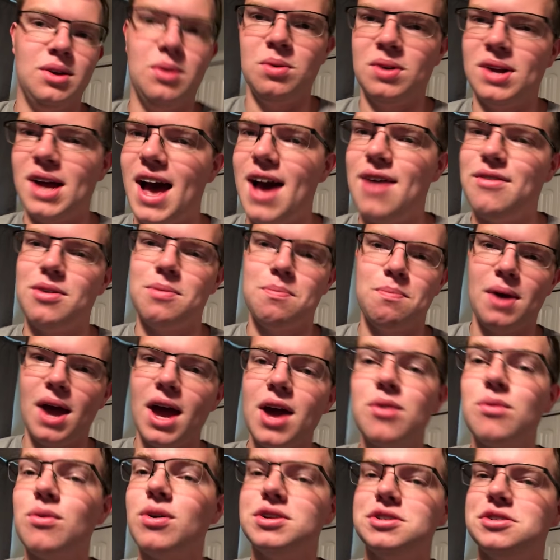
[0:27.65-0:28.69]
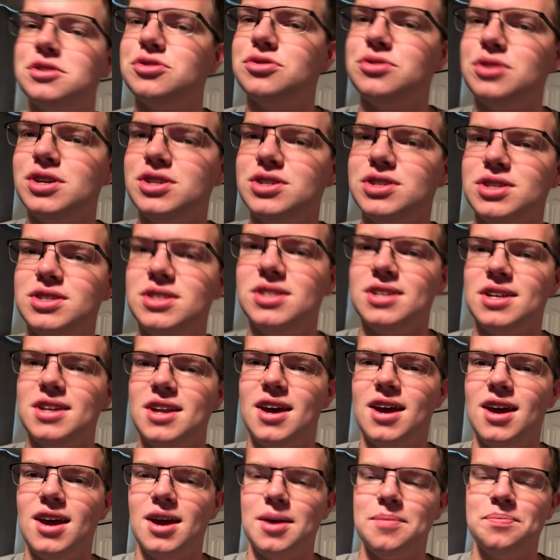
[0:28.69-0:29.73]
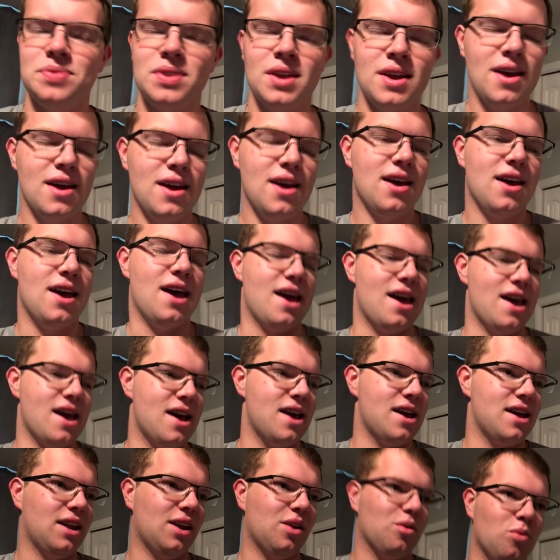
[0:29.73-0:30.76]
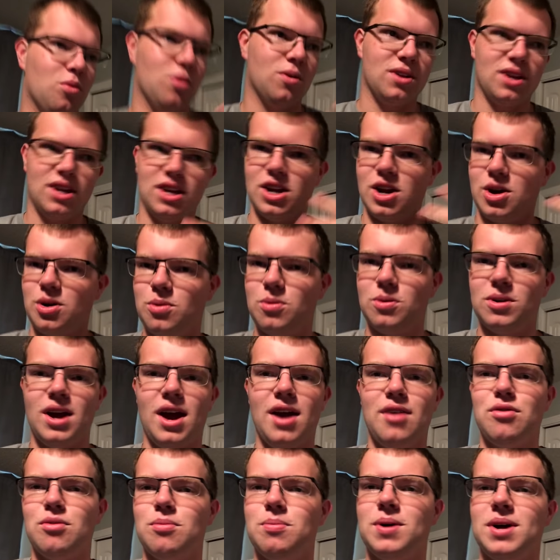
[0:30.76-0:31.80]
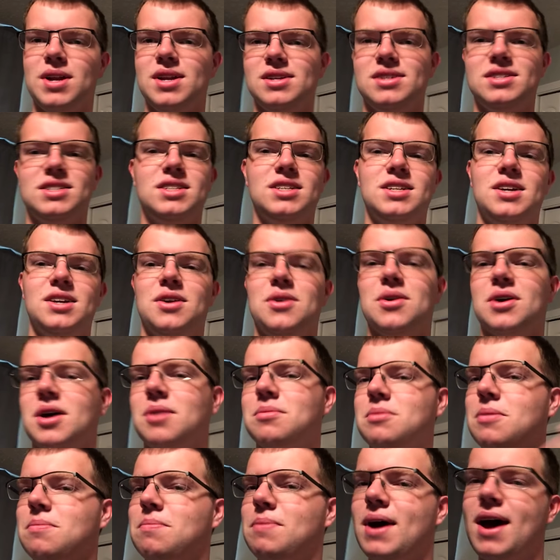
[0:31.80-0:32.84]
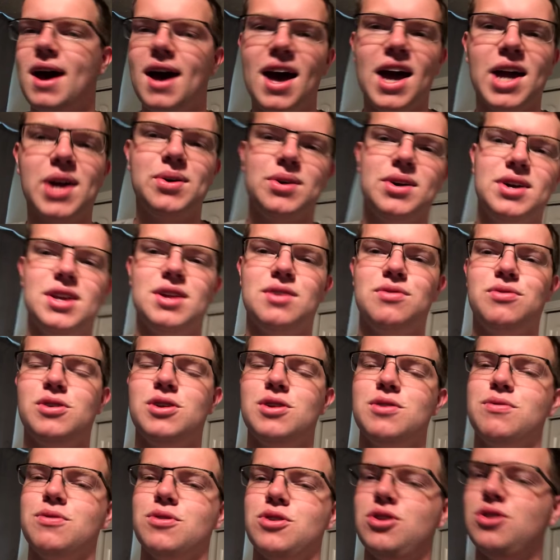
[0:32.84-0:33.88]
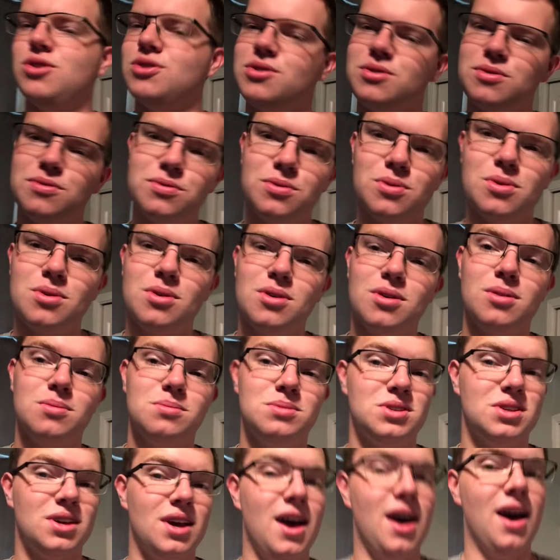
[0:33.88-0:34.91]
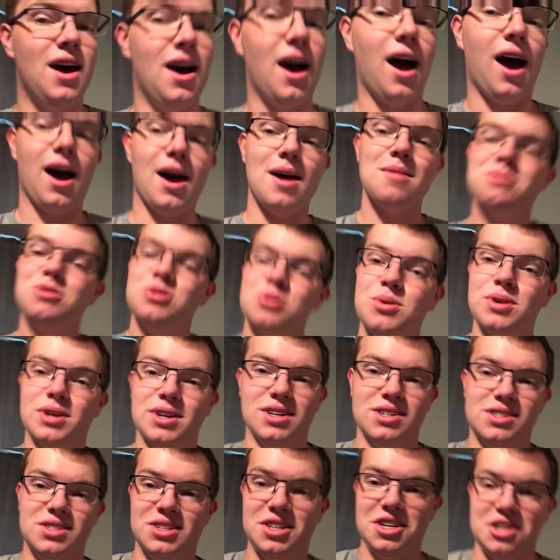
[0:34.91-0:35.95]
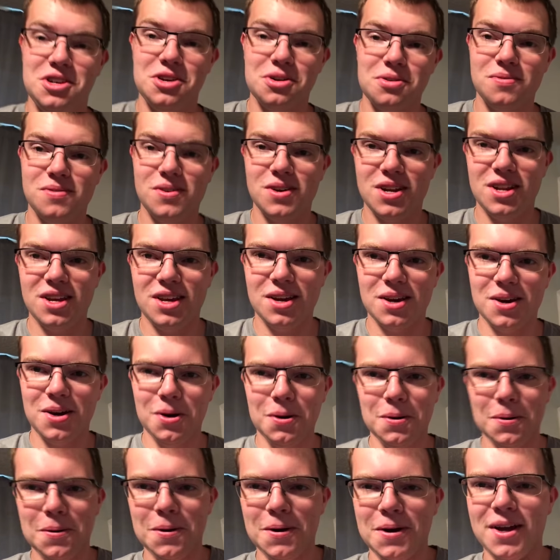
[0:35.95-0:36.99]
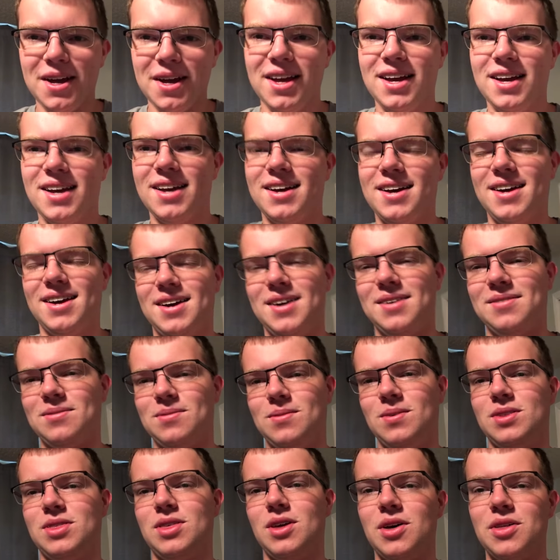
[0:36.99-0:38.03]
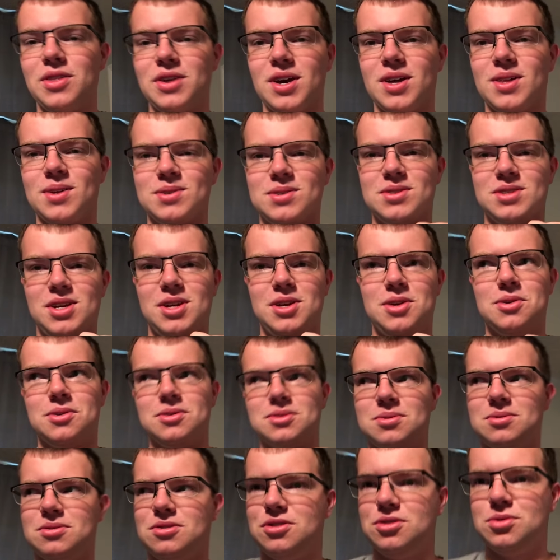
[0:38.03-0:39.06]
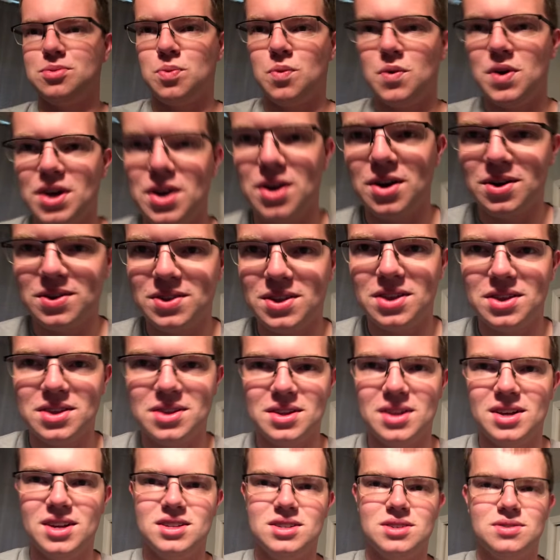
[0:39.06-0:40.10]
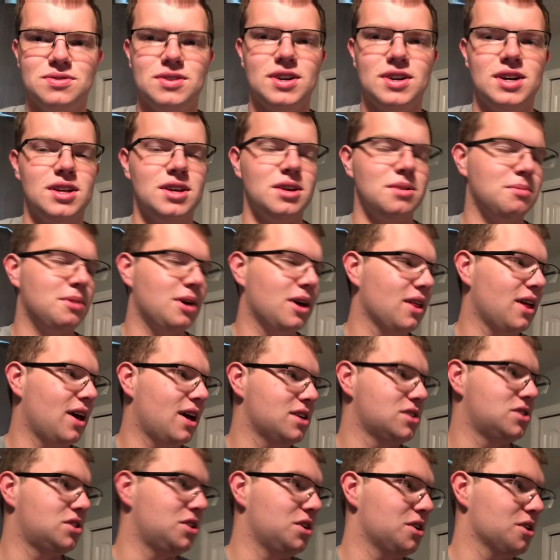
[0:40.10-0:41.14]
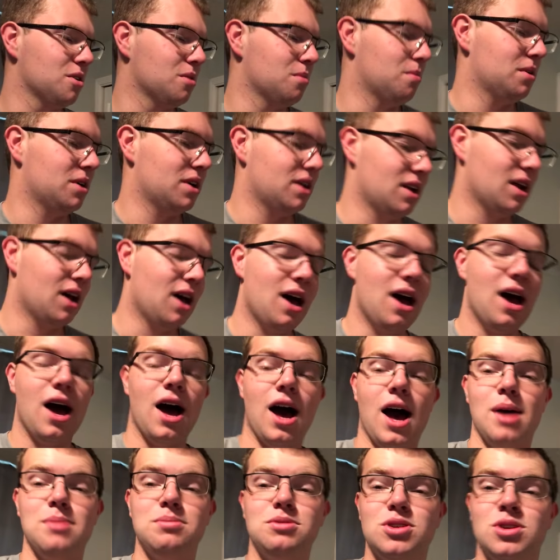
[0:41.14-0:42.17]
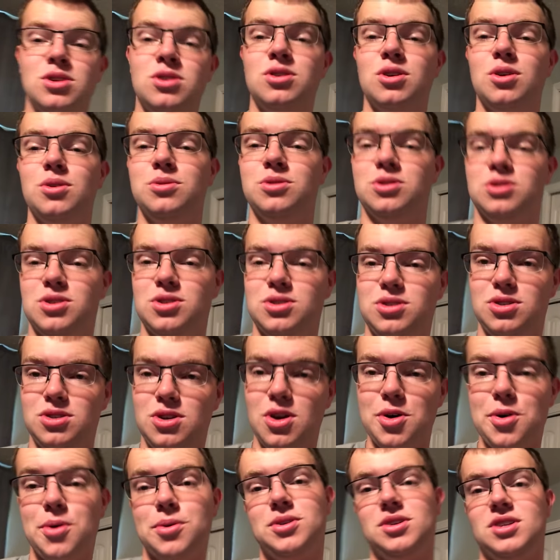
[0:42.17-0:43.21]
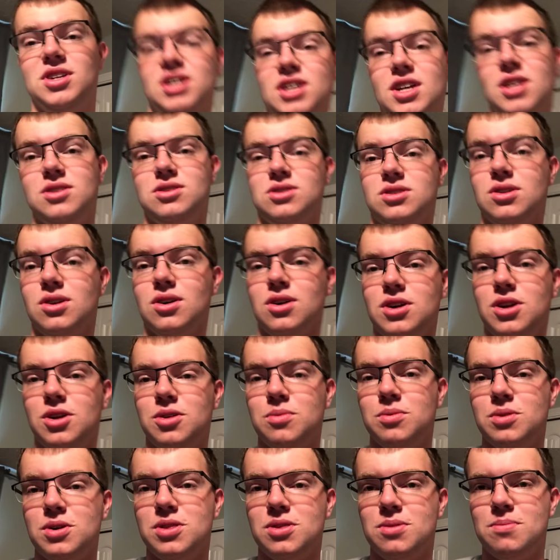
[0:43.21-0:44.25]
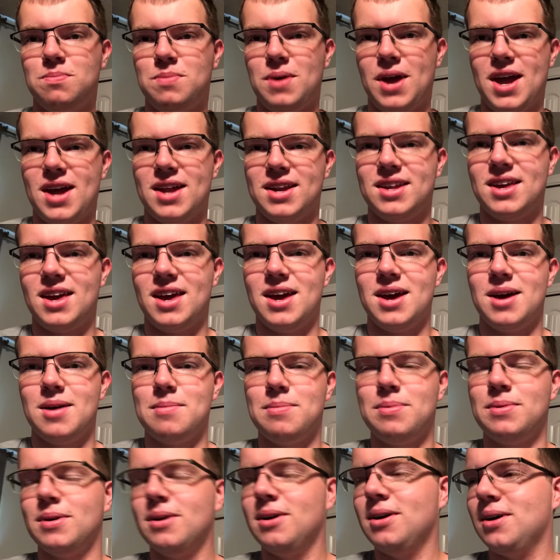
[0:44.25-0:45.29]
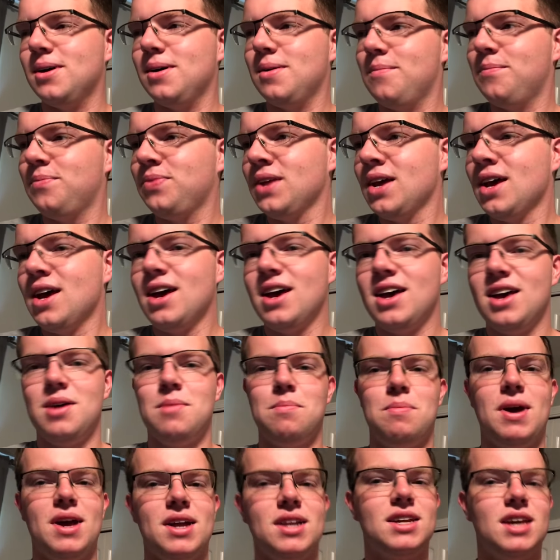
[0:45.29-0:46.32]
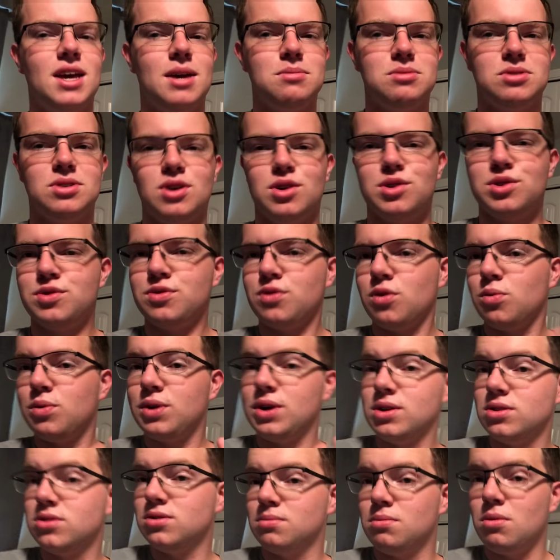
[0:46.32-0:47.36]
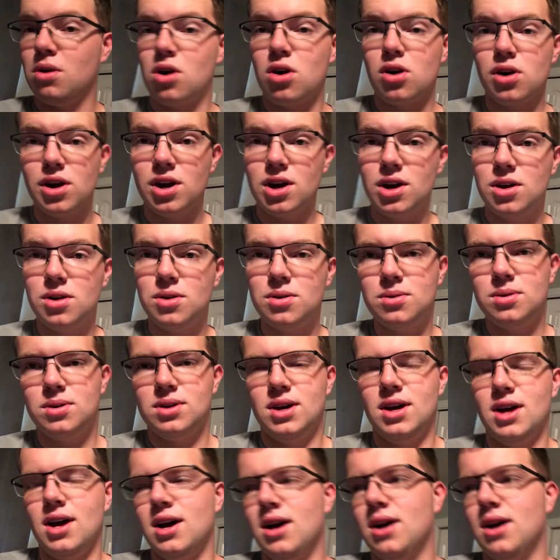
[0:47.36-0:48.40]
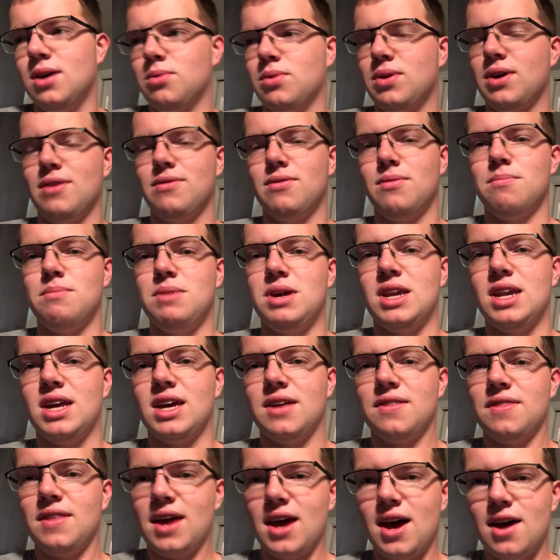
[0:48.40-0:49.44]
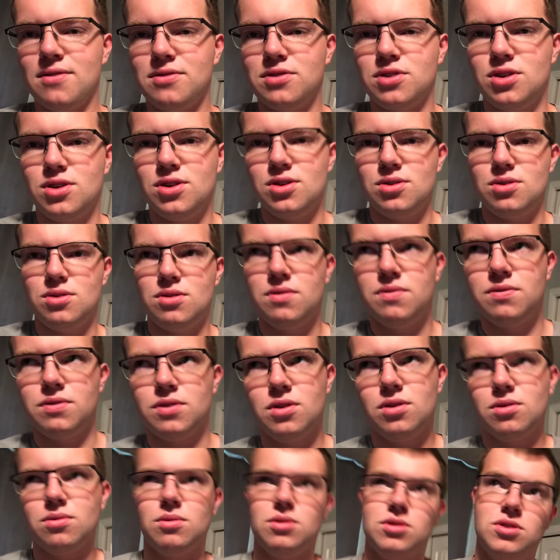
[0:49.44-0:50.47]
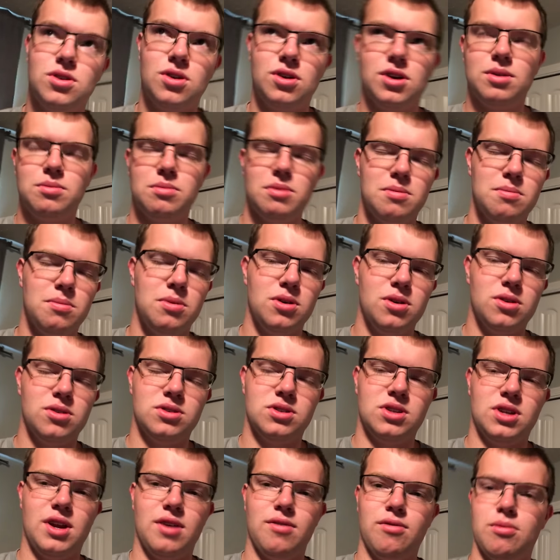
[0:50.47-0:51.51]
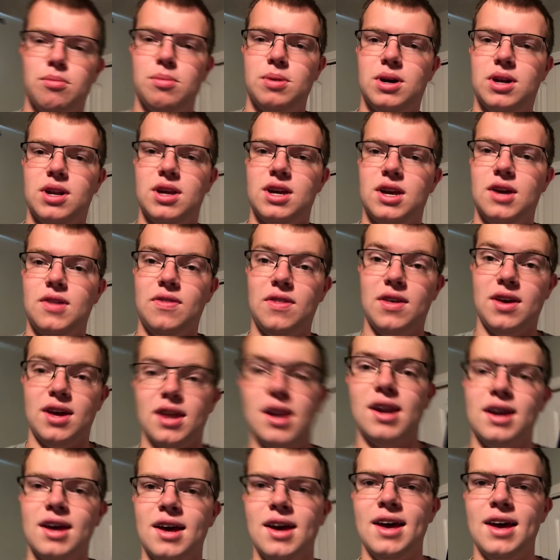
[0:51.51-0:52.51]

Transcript: having band registration today and you know everybody's you know coming back or getting fitted for uniforms. I'm doing a senior video um, with all the other seniors, which is weird that it's finally on my last year, but I'm just so stoked to get started with Bandcamp. Um, Bandcamp starts for real tomorrow. Uh, we have a meeting in the afternoon for returning members and everybody, and then